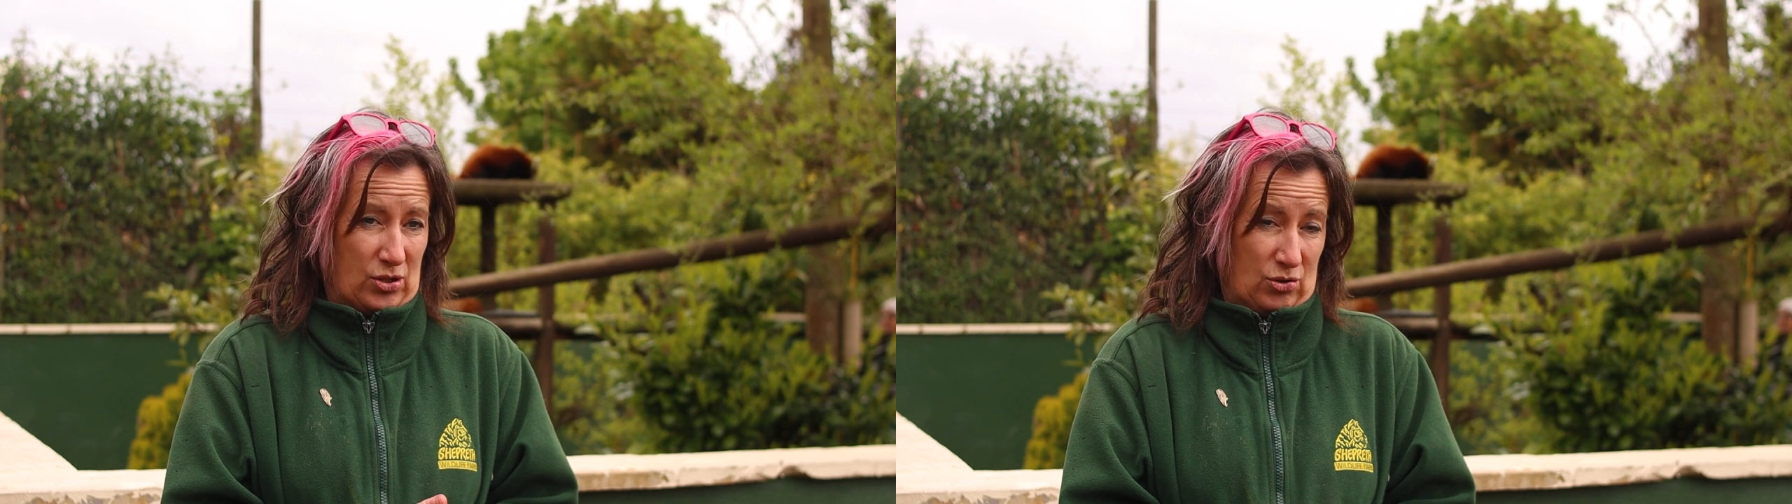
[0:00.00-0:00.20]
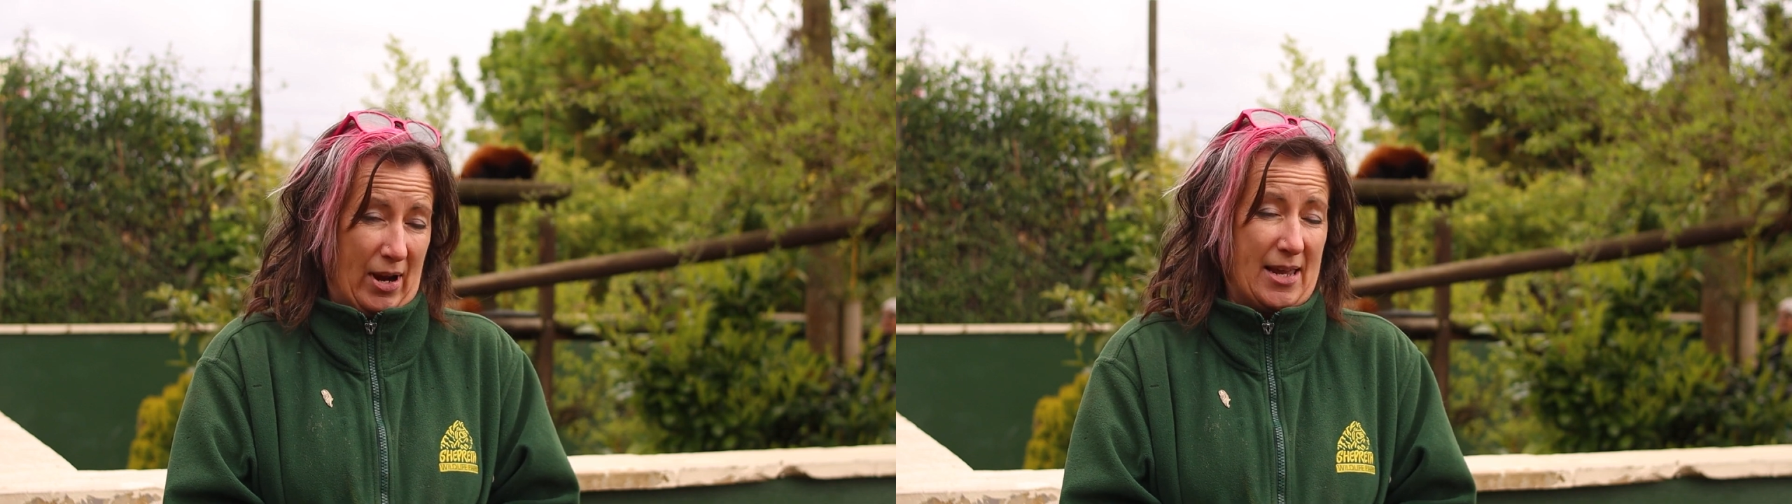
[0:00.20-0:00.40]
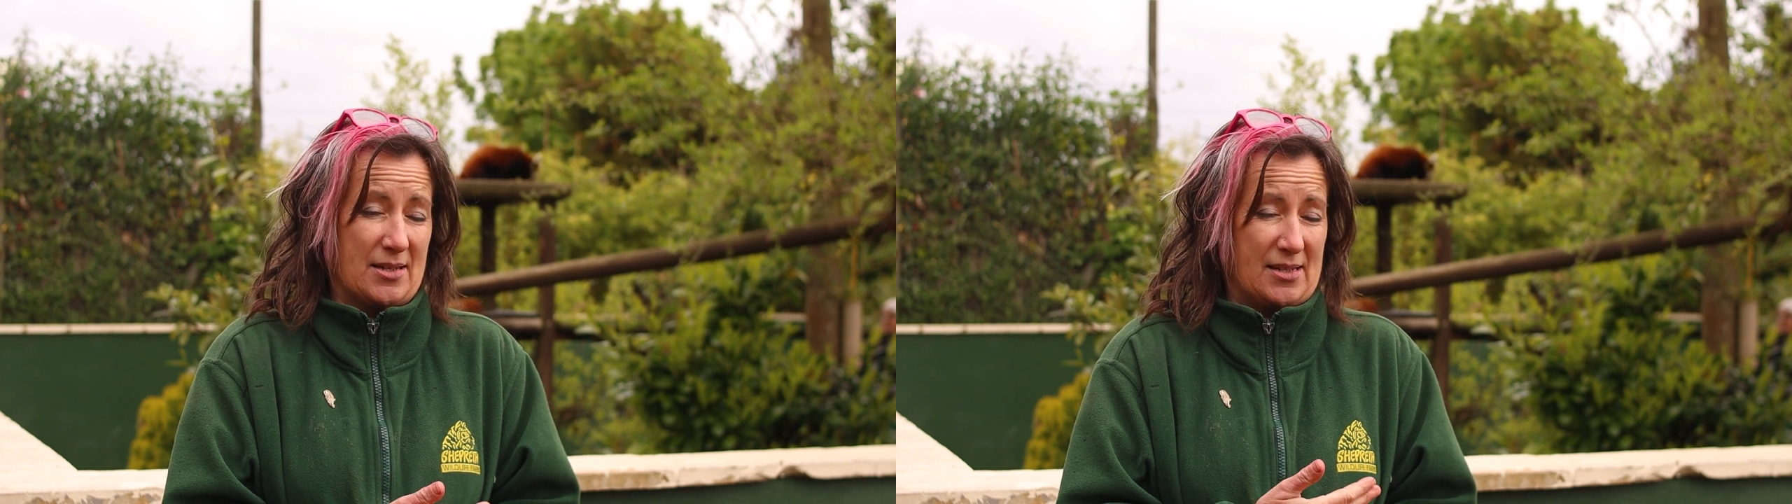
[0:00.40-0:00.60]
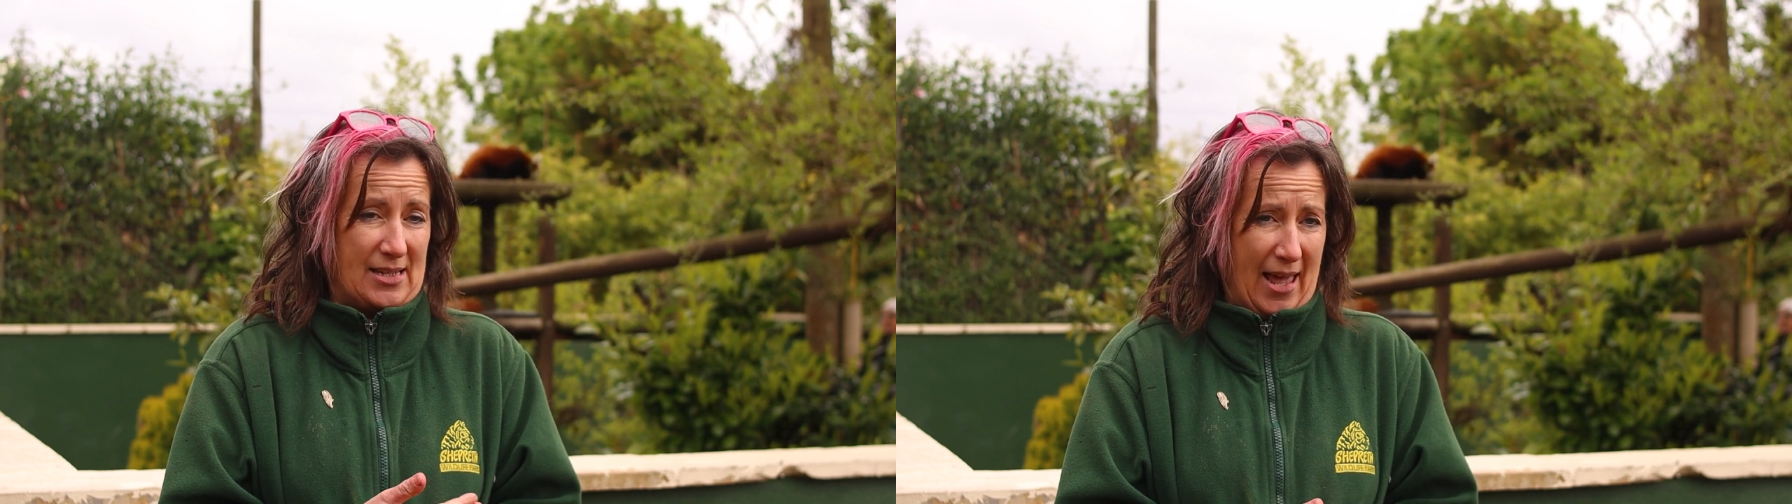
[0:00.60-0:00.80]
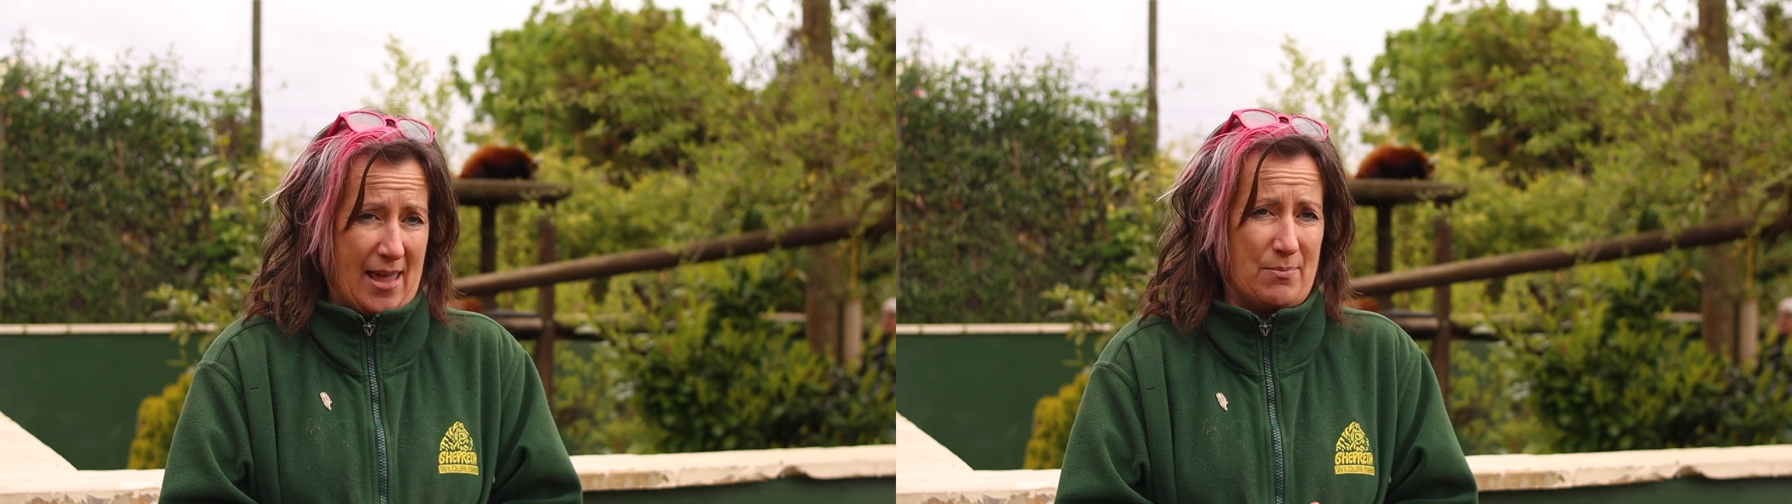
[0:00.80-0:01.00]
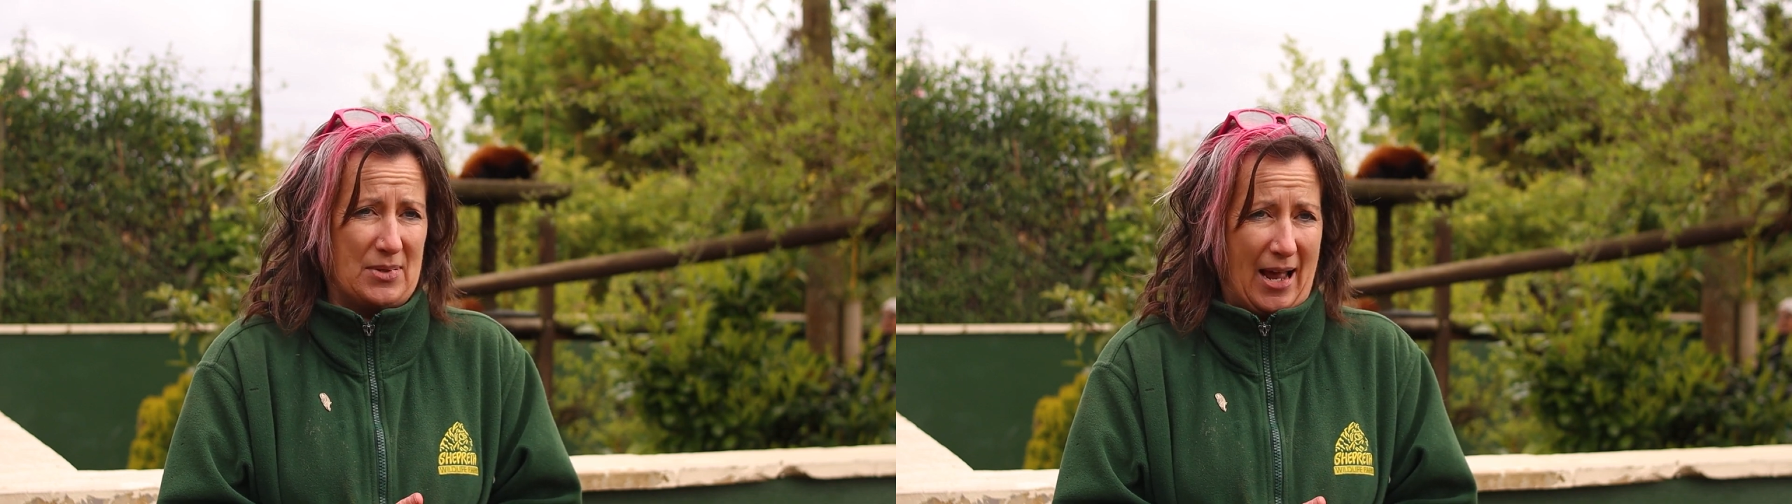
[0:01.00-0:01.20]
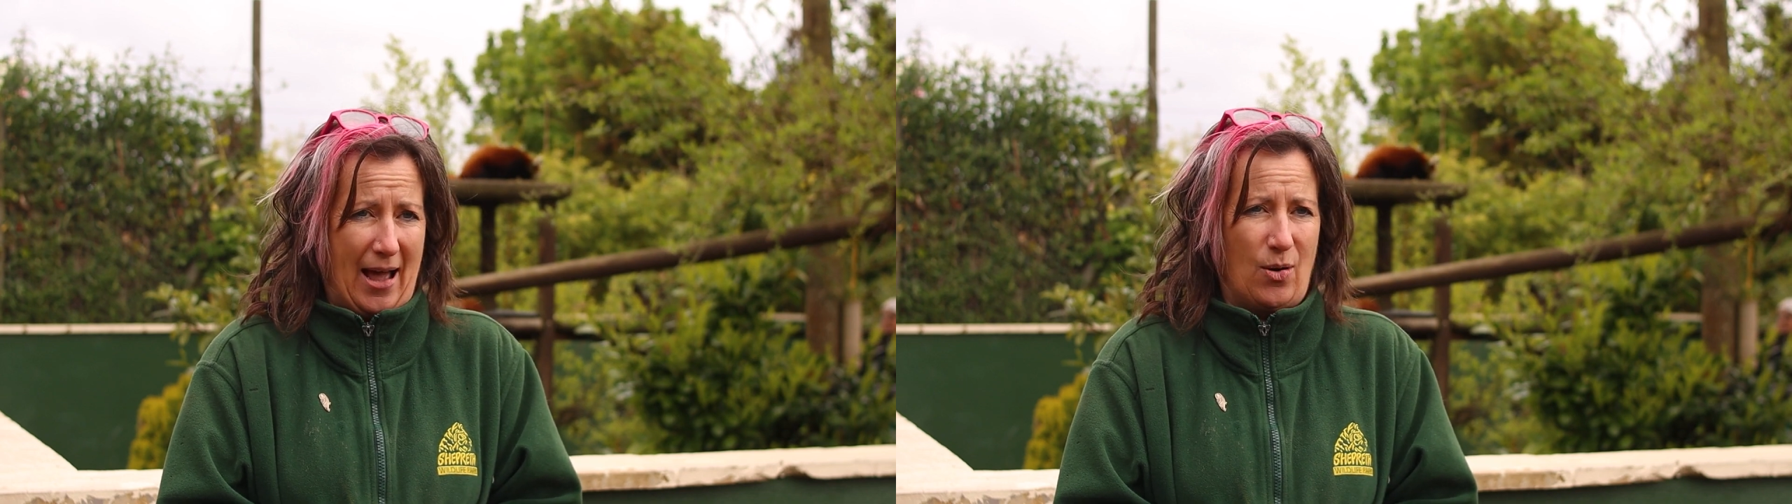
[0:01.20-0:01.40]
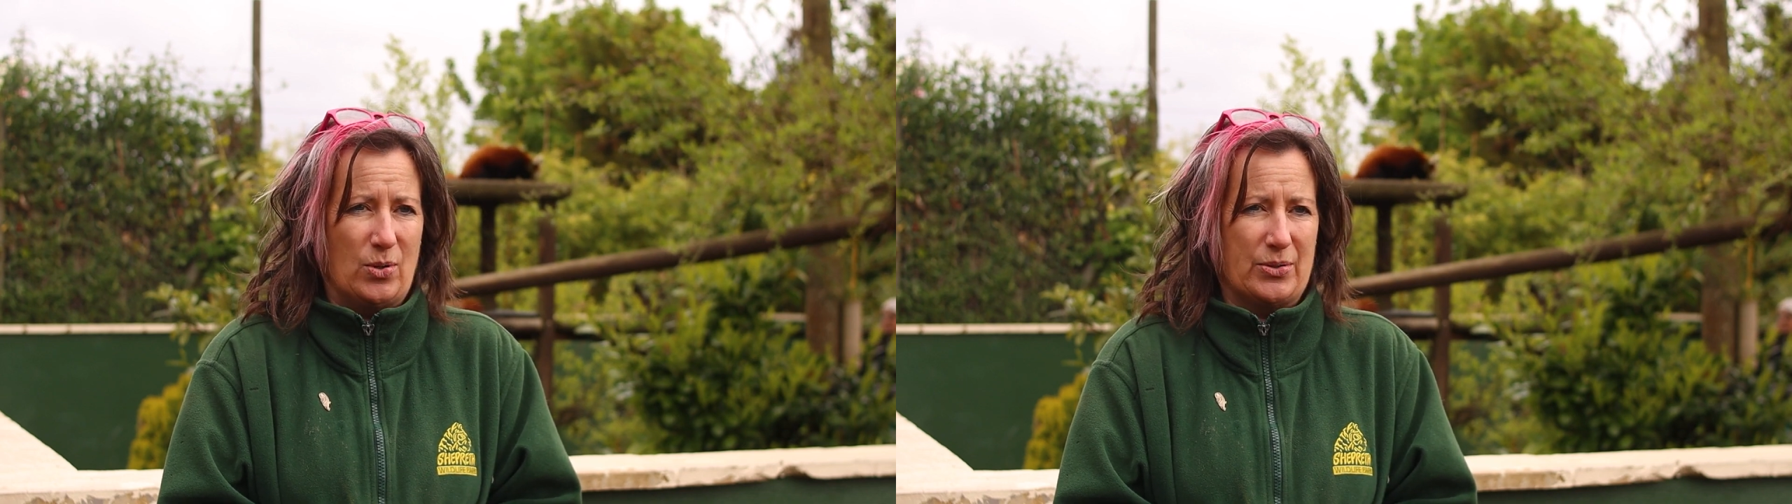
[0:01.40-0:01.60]
trained, tamed
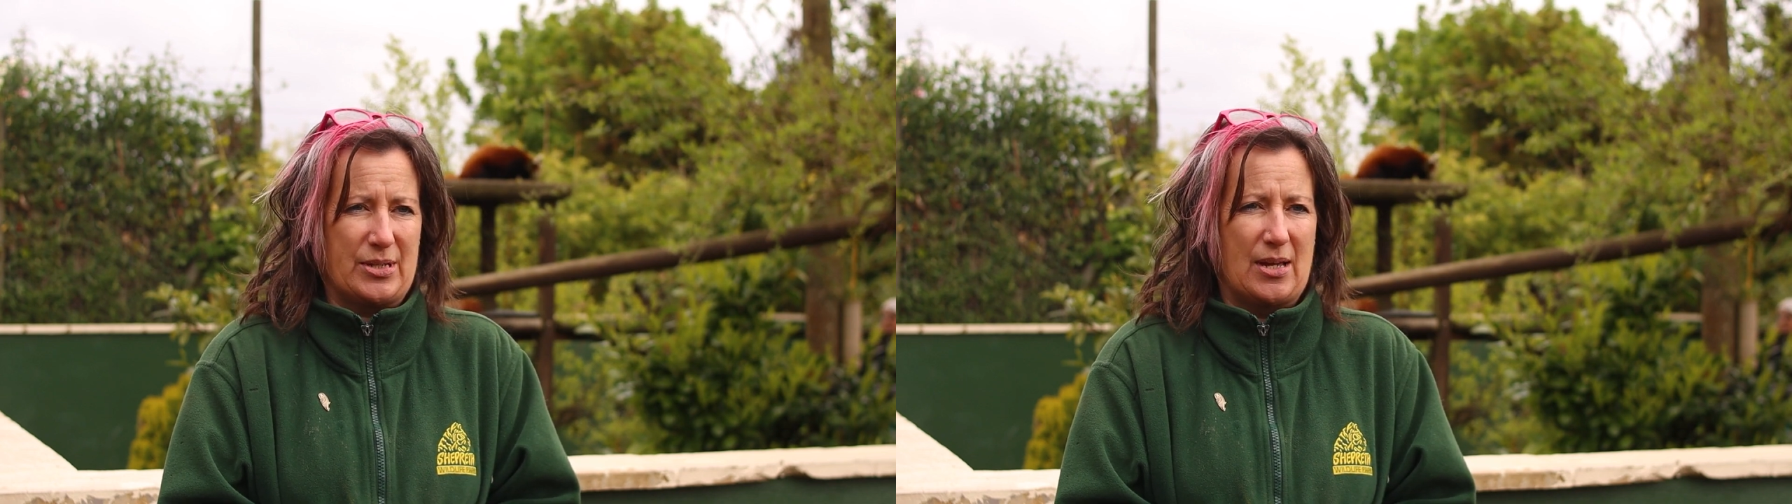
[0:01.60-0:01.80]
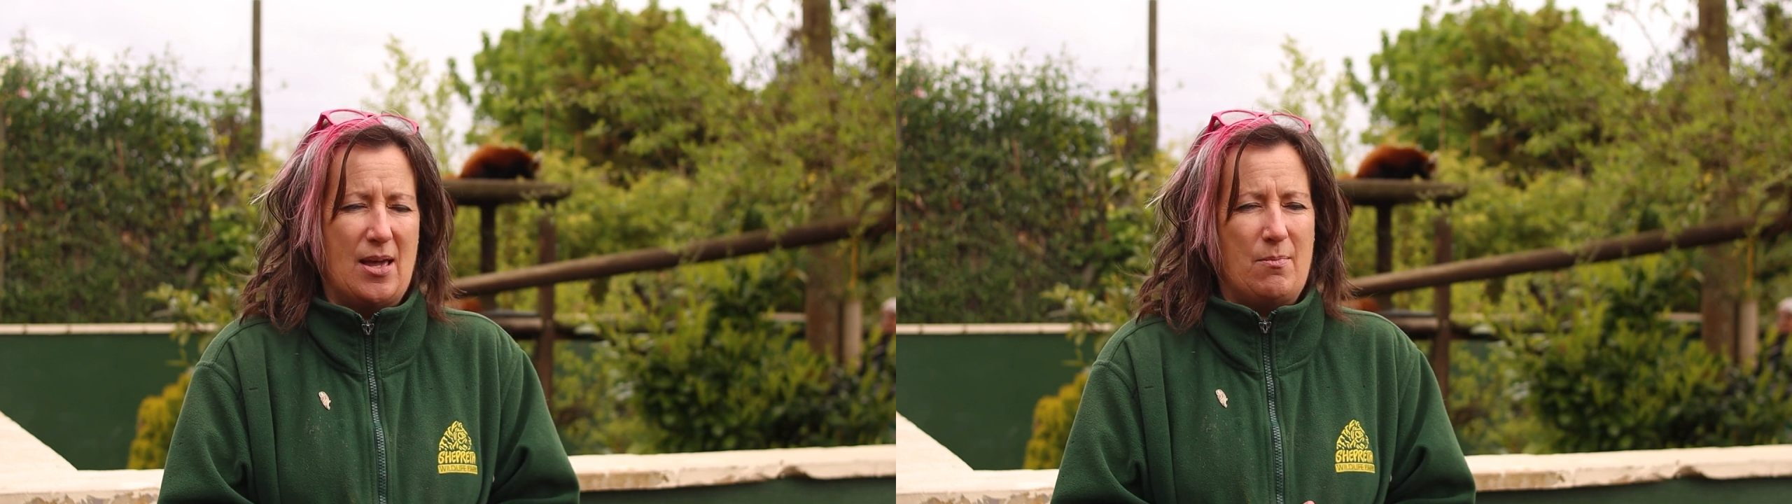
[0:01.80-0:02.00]
owls.